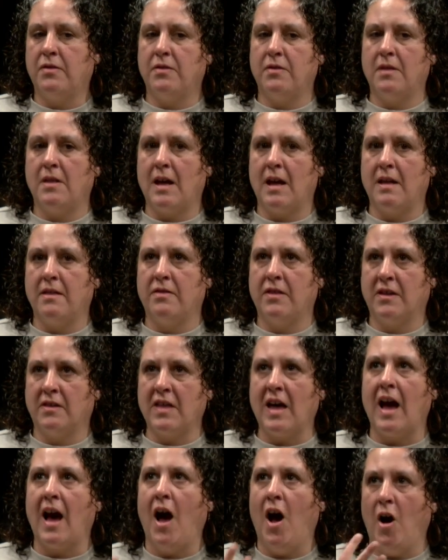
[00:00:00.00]
I think
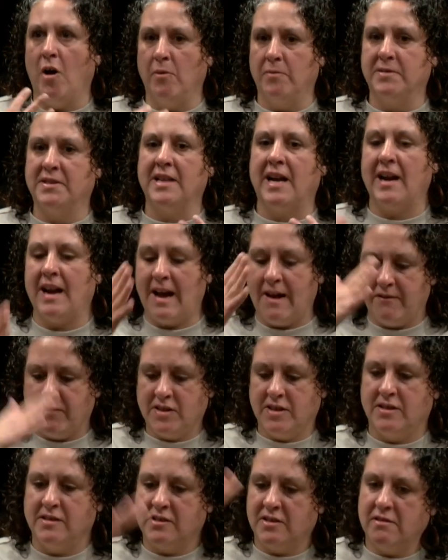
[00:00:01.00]
that helps not have
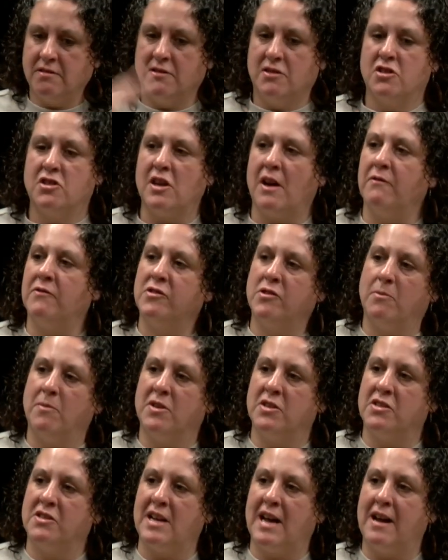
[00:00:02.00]
to shove so
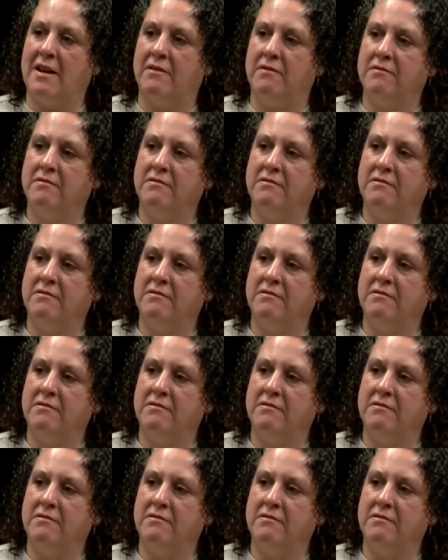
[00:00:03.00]
much down.